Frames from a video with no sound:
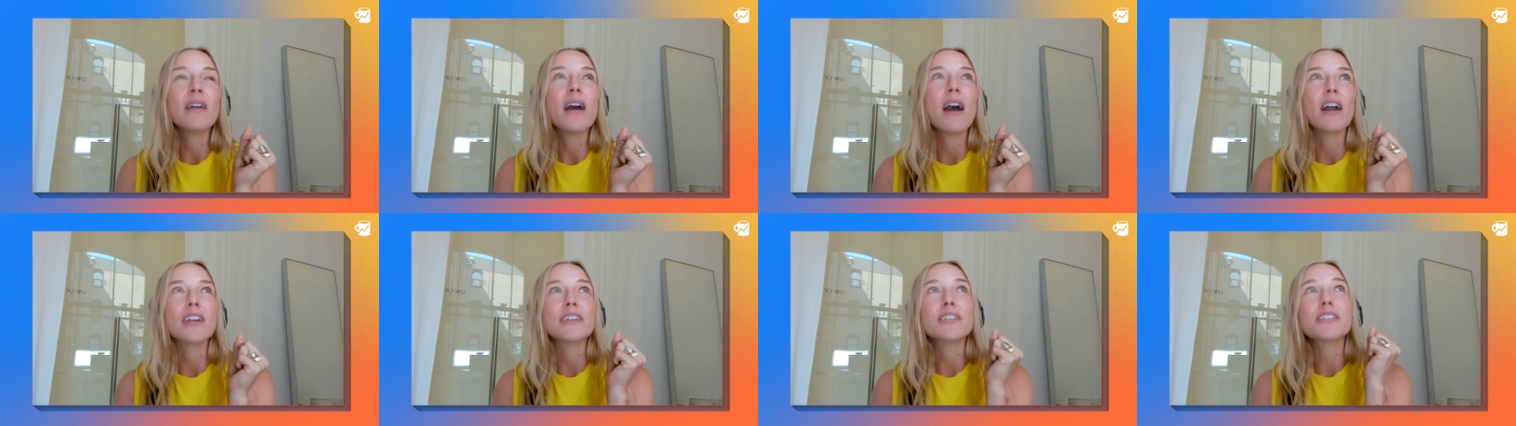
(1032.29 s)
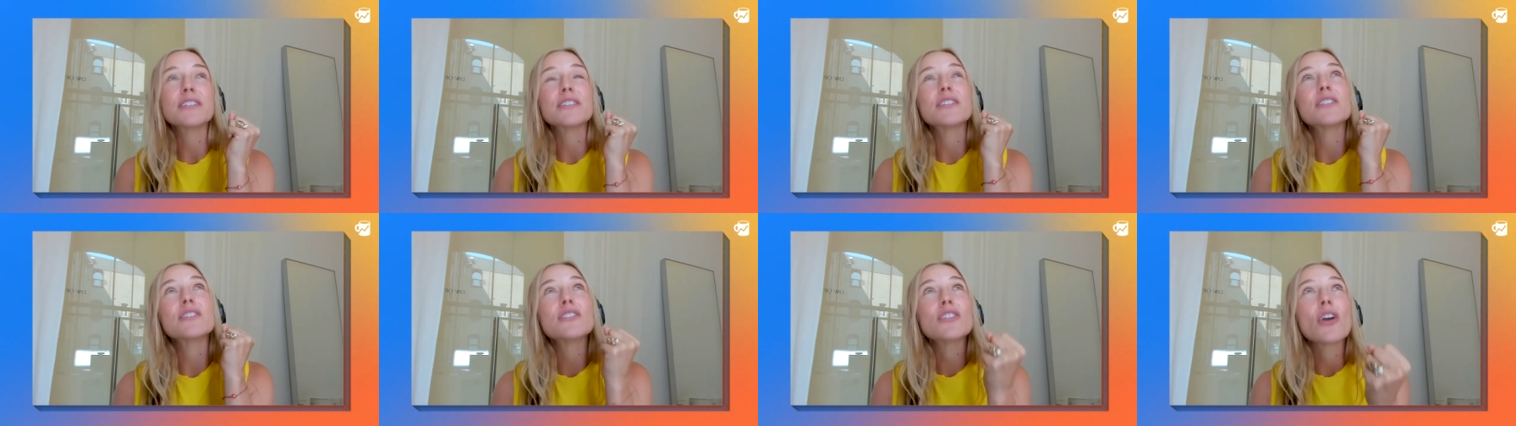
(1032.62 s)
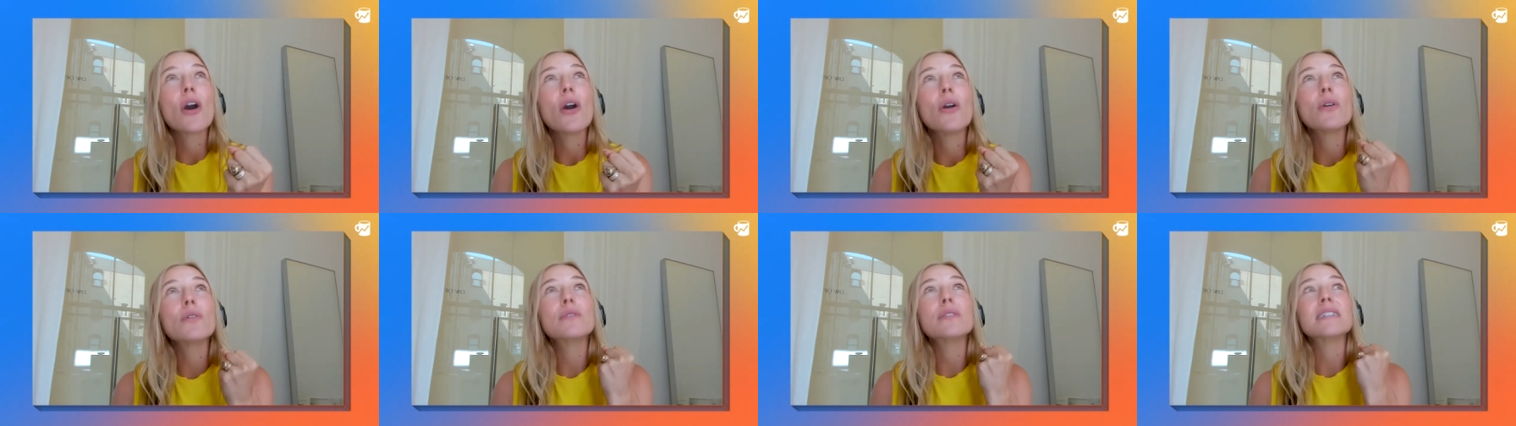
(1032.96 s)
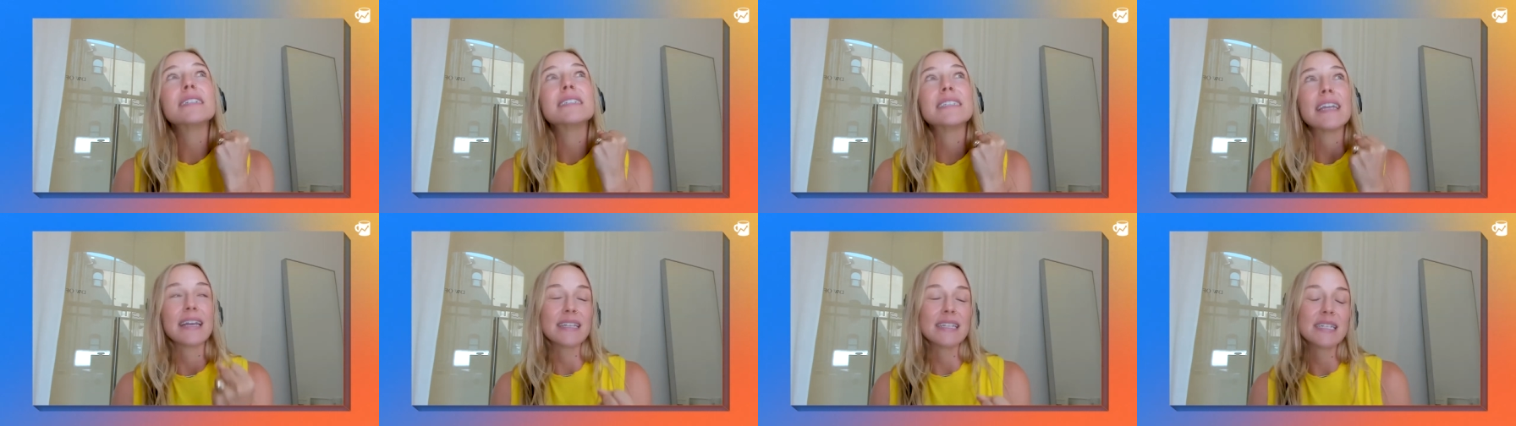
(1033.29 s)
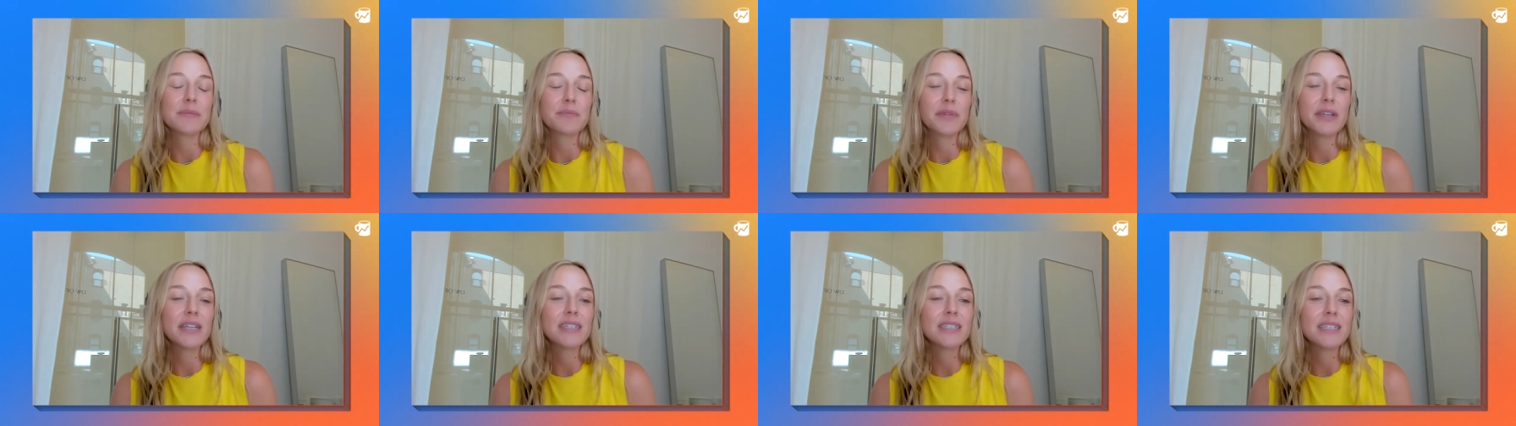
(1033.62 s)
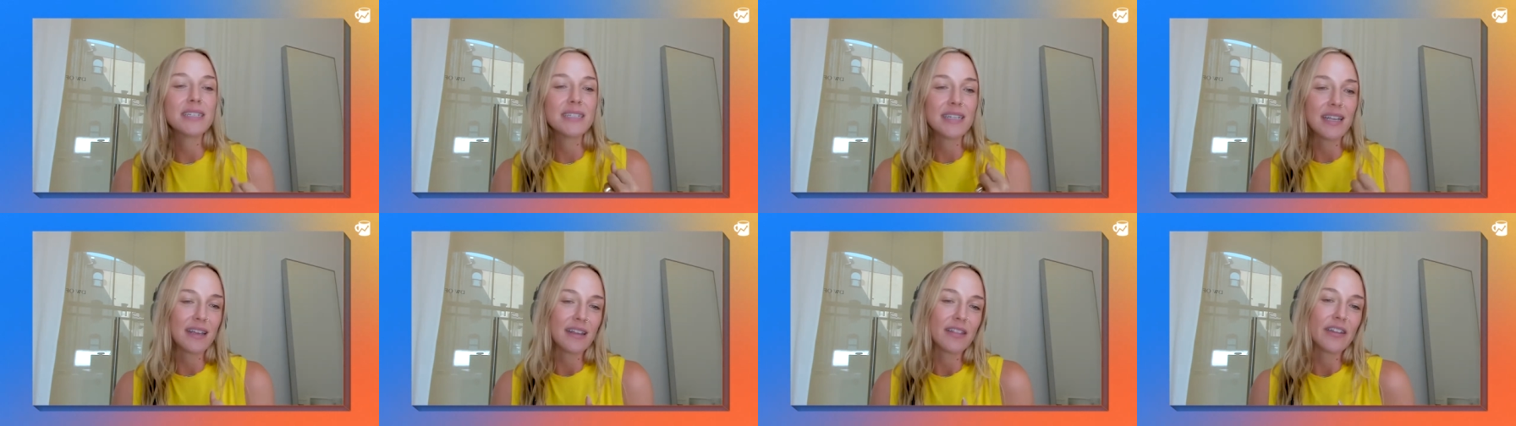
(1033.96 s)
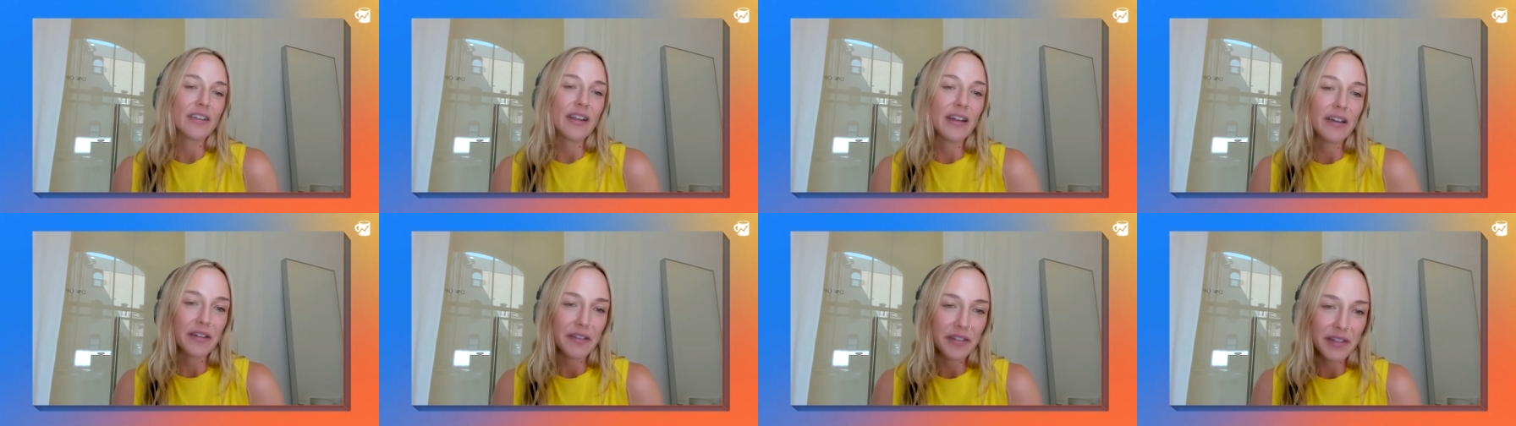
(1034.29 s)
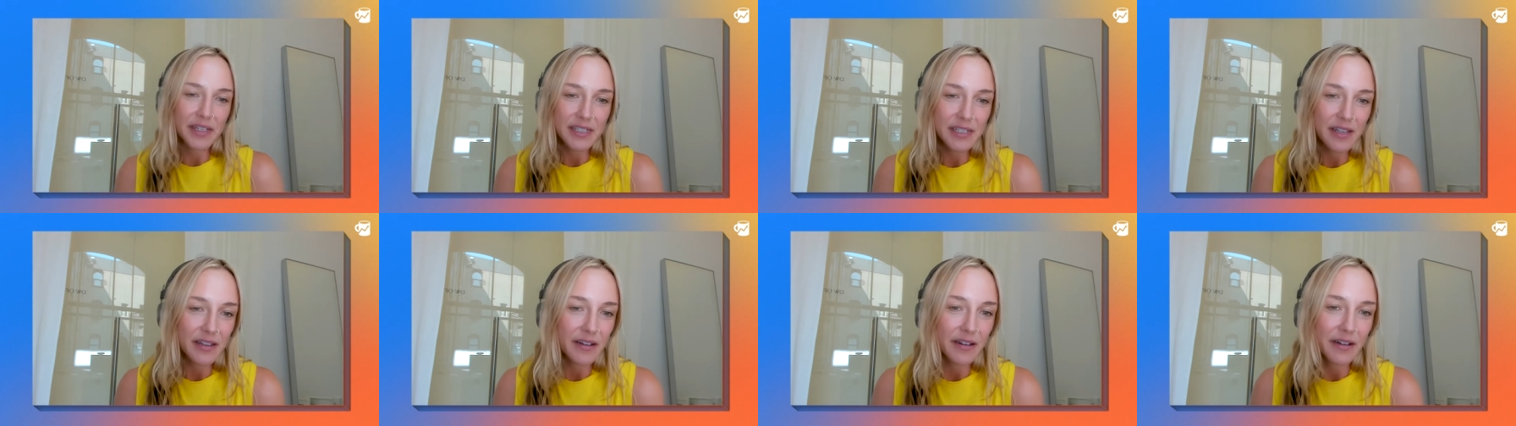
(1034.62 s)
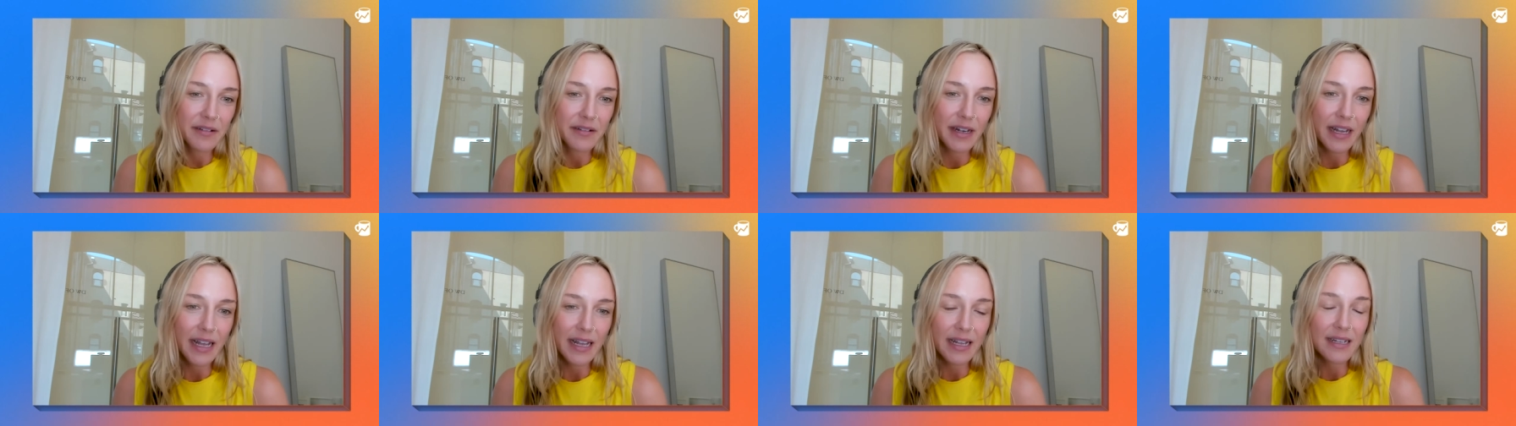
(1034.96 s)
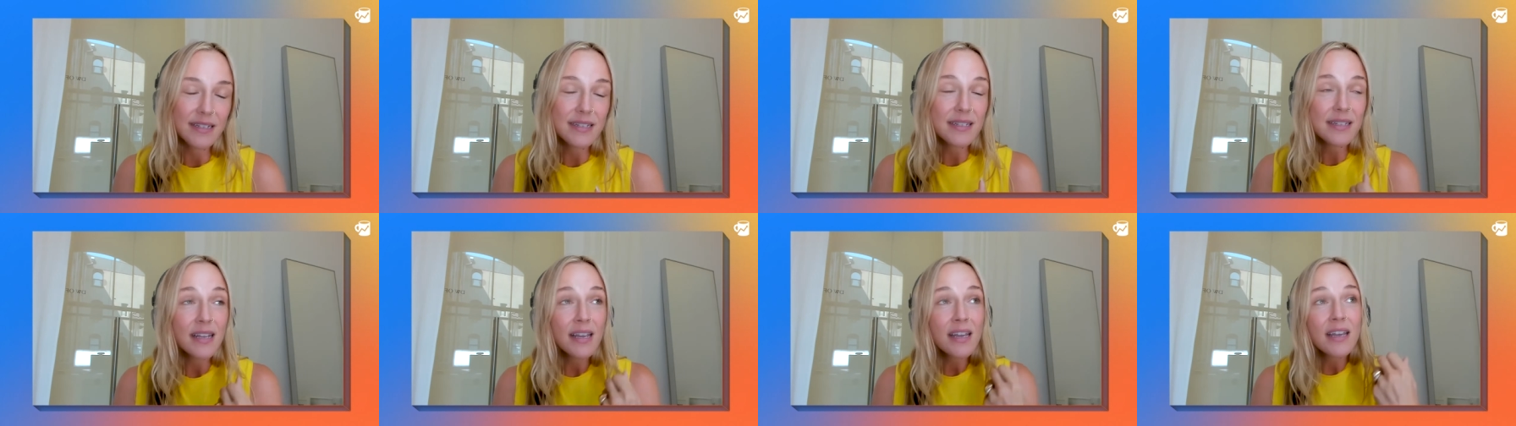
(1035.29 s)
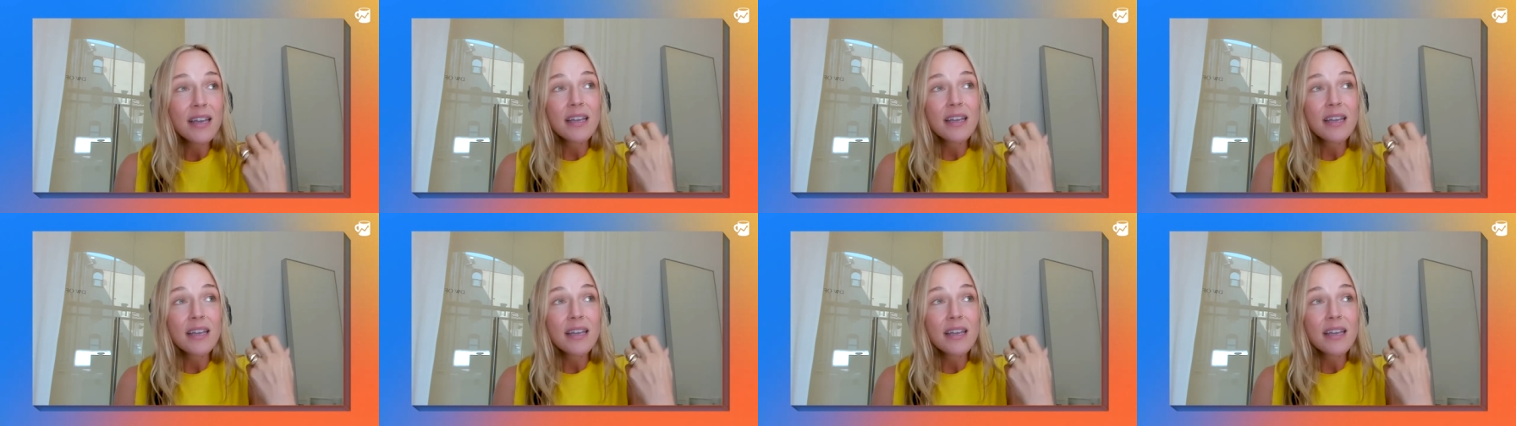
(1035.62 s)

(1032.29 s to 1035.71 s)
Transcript: are so desperate to take their health into their own hands.